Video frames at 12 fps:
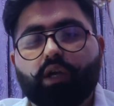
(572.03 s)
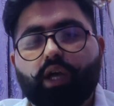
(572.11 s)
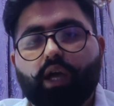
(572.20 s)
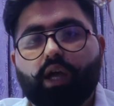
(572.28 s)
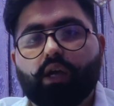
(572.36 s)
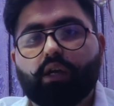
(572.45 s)

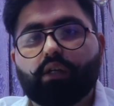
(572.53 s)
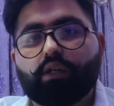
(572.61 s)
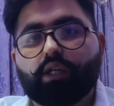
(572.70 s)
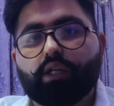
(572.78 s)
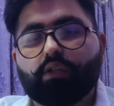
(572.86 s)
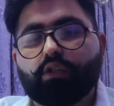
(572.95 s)
and
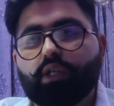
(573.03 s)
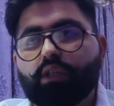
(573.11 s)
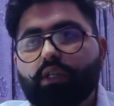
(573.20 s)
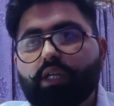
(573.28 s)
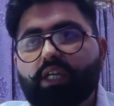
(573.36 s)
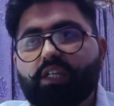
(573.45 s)
in
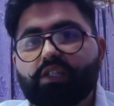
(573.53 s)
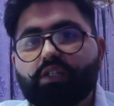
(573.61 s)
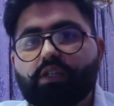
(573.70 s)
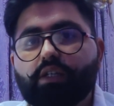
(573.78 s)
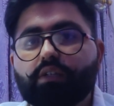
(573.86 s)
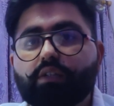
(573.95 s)
the Asian
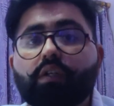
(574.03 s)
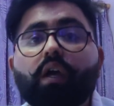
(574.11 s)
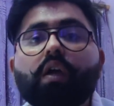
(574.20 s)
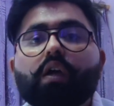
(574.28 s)
region,